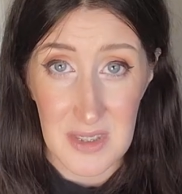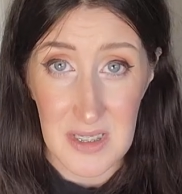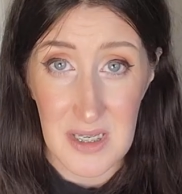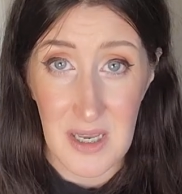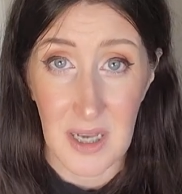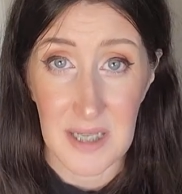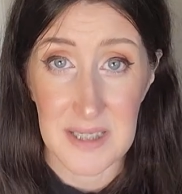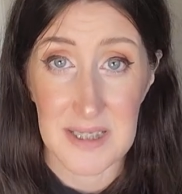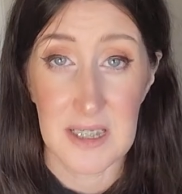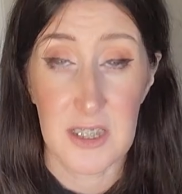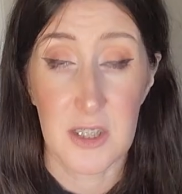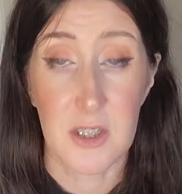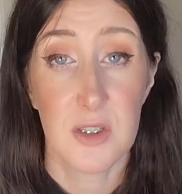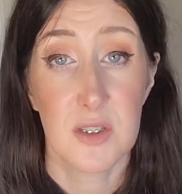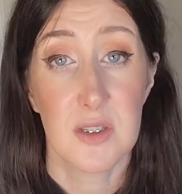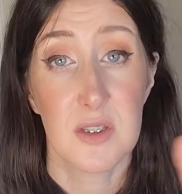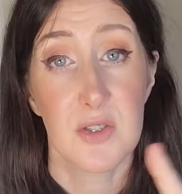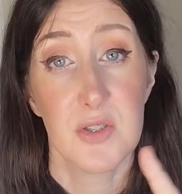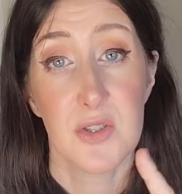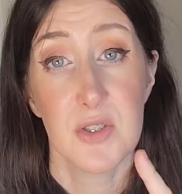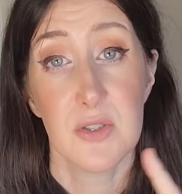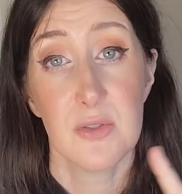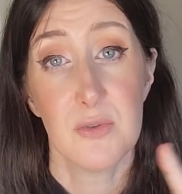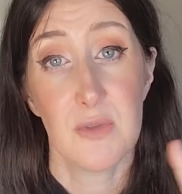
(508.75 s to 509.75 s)
I
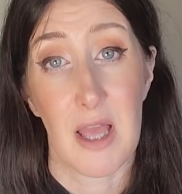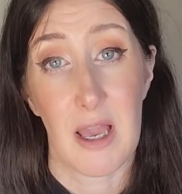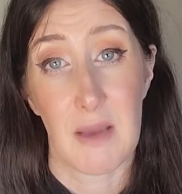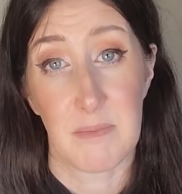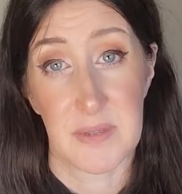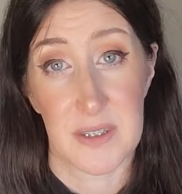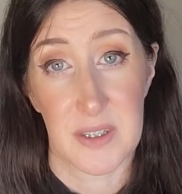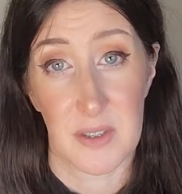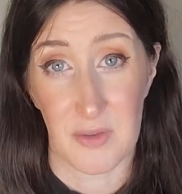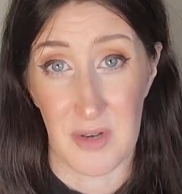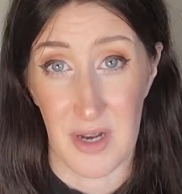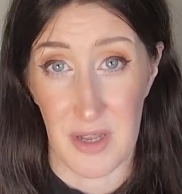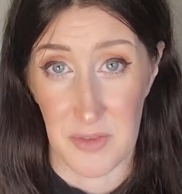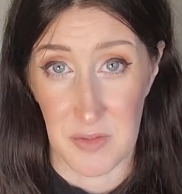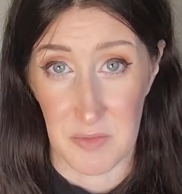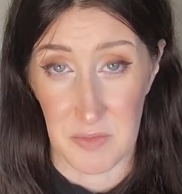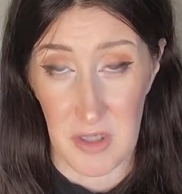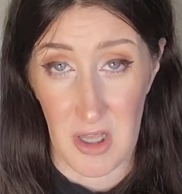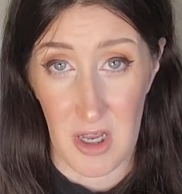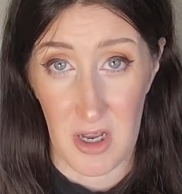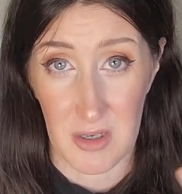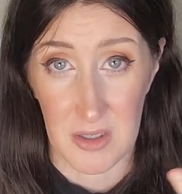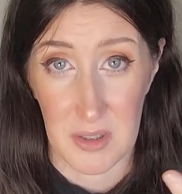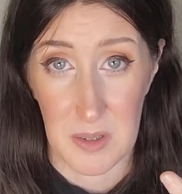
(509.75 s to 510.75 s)
did 2 laps around the
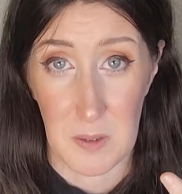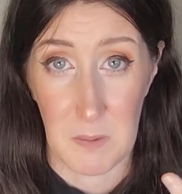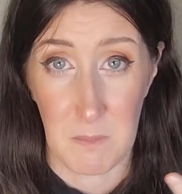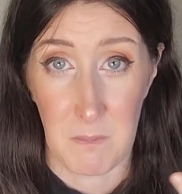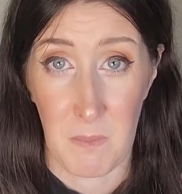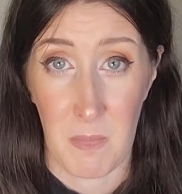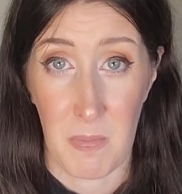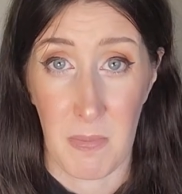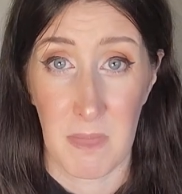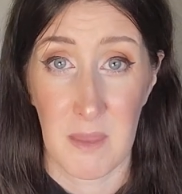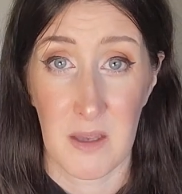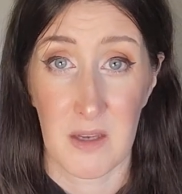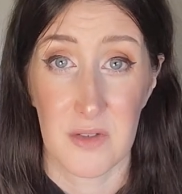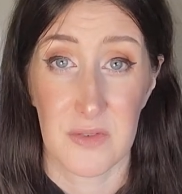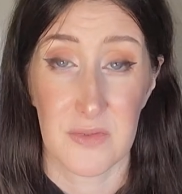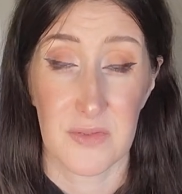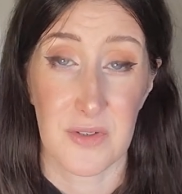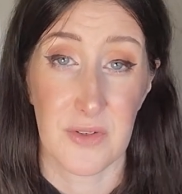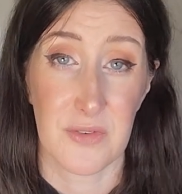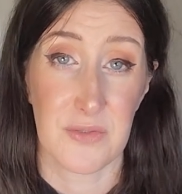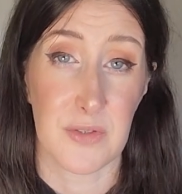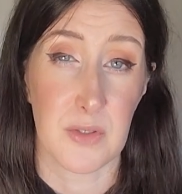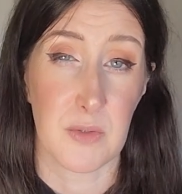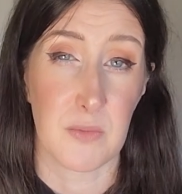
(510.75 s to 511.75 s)
block
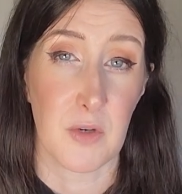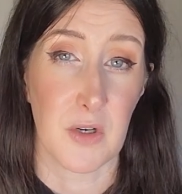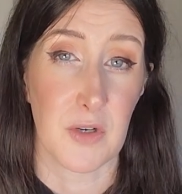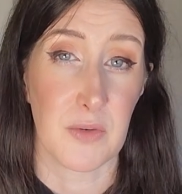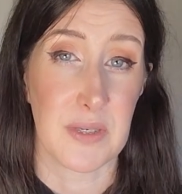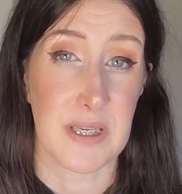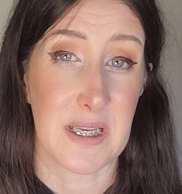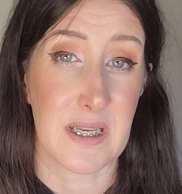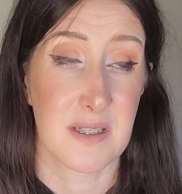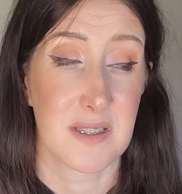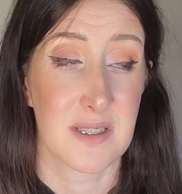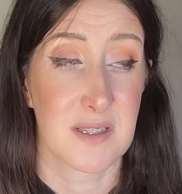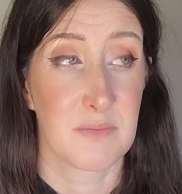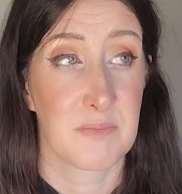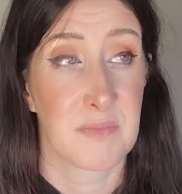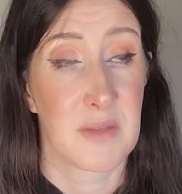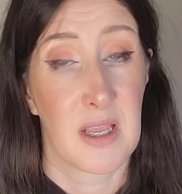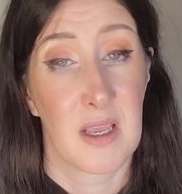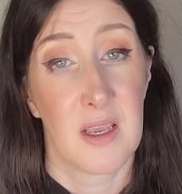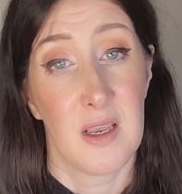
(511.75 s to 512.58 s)
for a few more weeks.